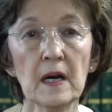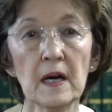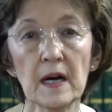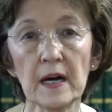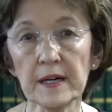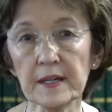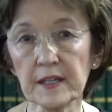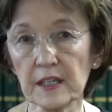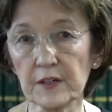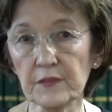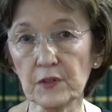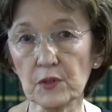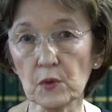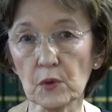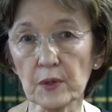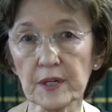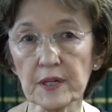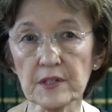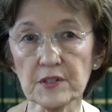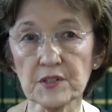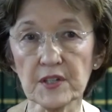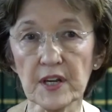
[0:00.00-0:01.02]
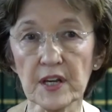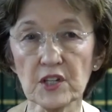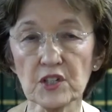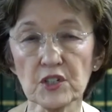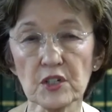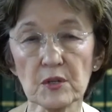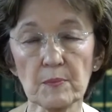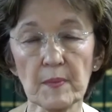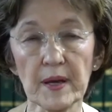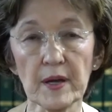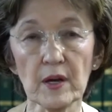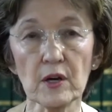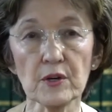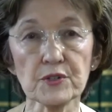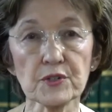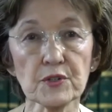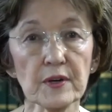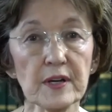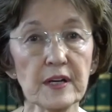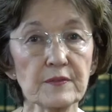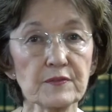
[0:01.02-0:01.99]
A given organization may
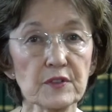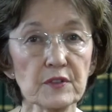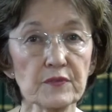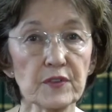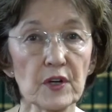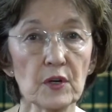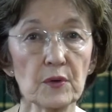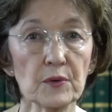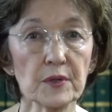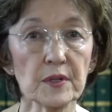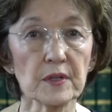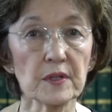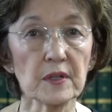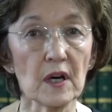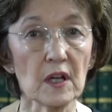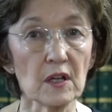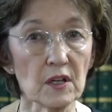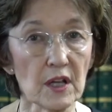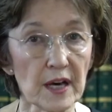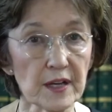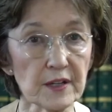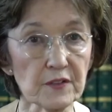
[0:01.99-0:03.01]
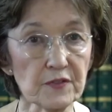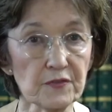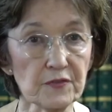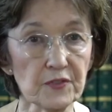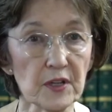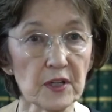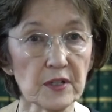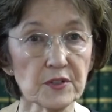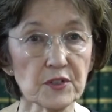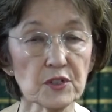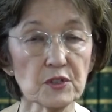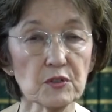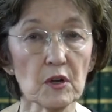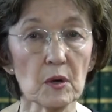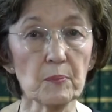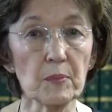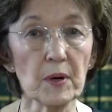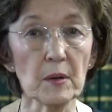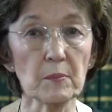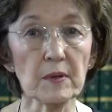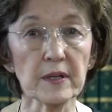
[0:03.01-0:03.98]
also have devoted a lot of funds to a
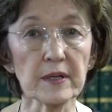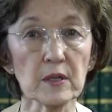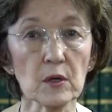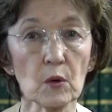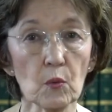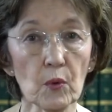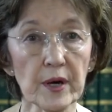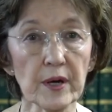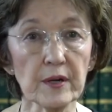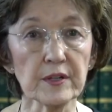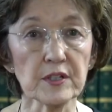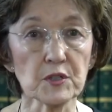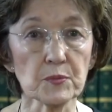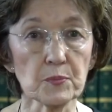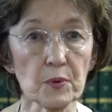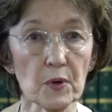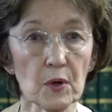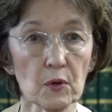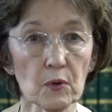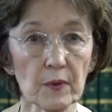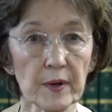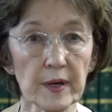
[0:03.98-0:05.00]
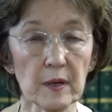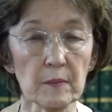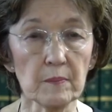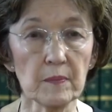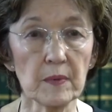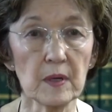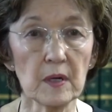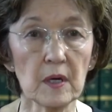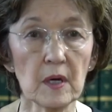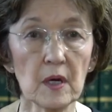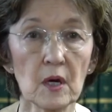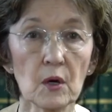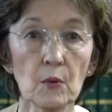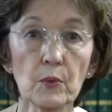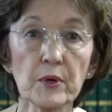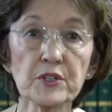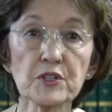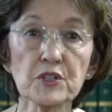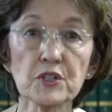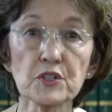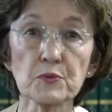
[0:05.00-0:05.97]
public awareness program,
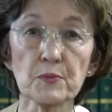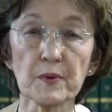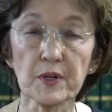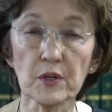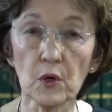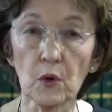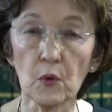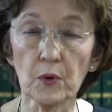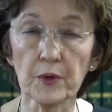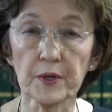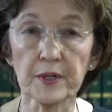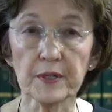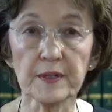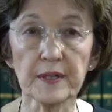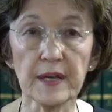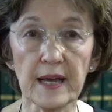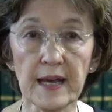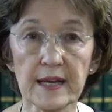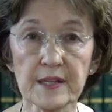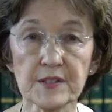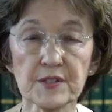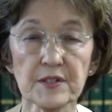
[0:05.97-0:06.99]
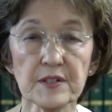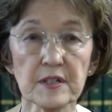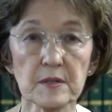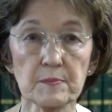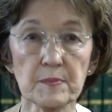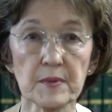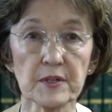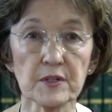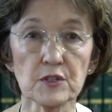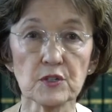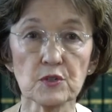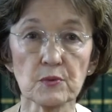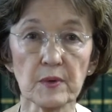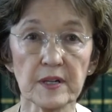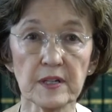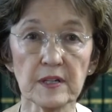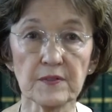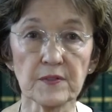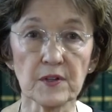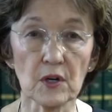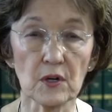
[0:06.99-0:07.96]
which is recorded as an
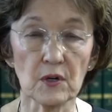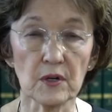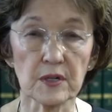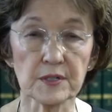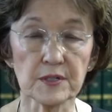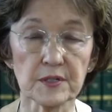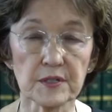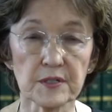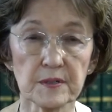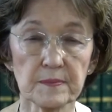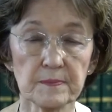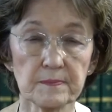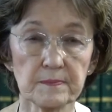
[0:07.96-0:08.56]
administrative cost.